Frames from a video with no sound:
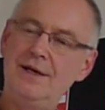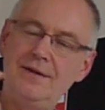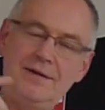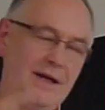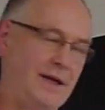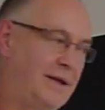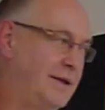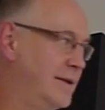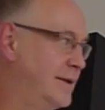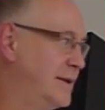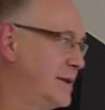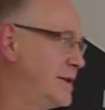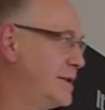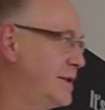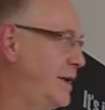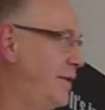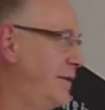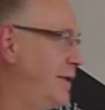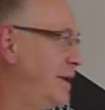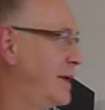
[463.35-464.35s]
then there's
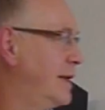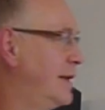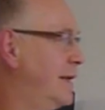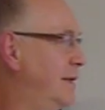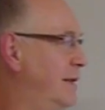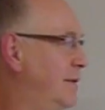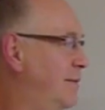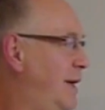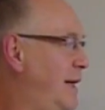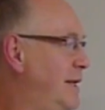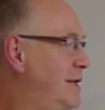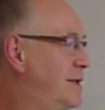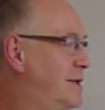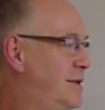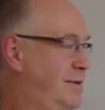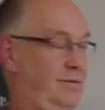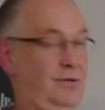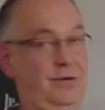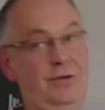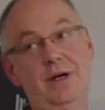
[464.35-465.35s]
nothing in the
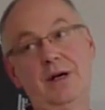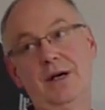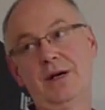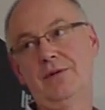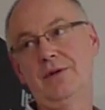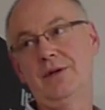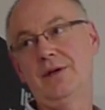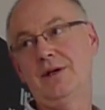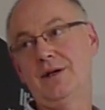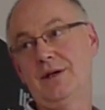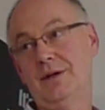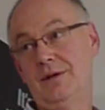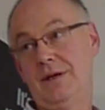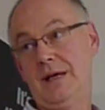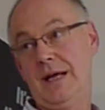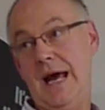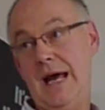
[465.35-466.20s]
bass driver that can